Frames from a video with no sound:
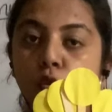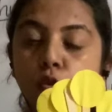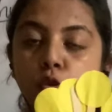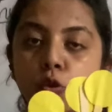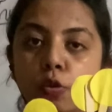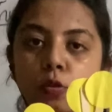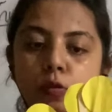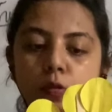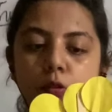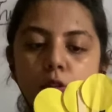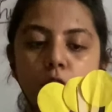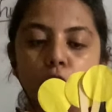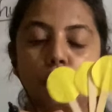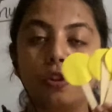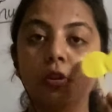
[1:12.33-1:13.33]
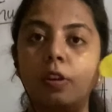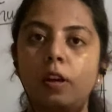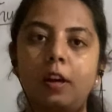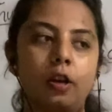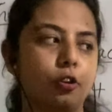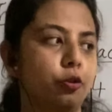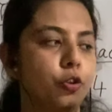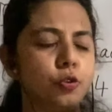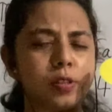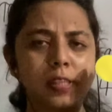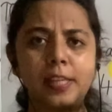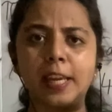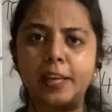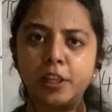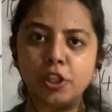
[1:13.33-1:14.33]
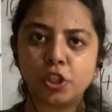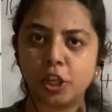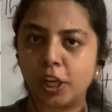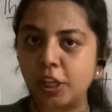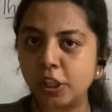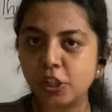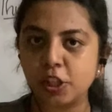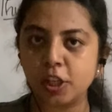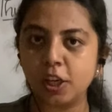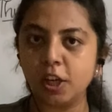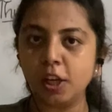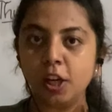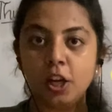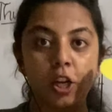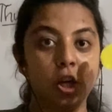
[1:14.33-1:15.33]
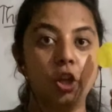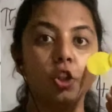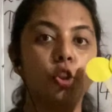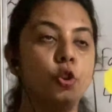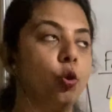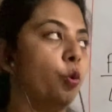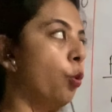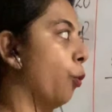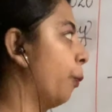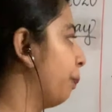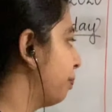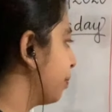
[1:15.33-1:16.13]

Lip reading: So do you see any change here? No.